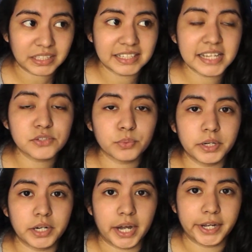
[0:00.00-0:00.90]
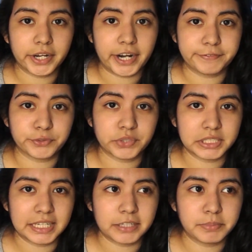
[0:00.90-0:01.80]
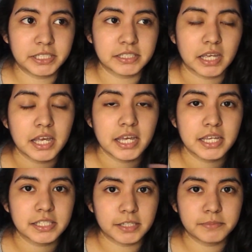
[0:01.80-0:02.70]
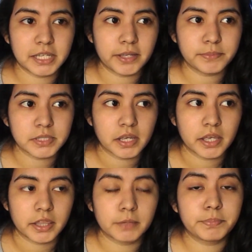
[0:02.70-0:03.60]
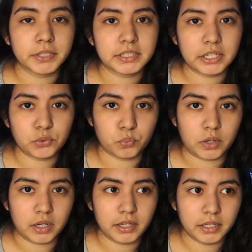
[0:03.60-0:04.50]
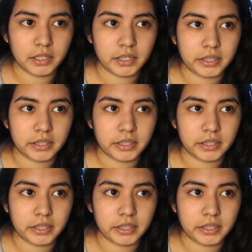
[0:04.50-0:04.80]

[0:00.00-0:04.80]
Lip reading: That's where I got After We Collided, because sometimes the book that you want,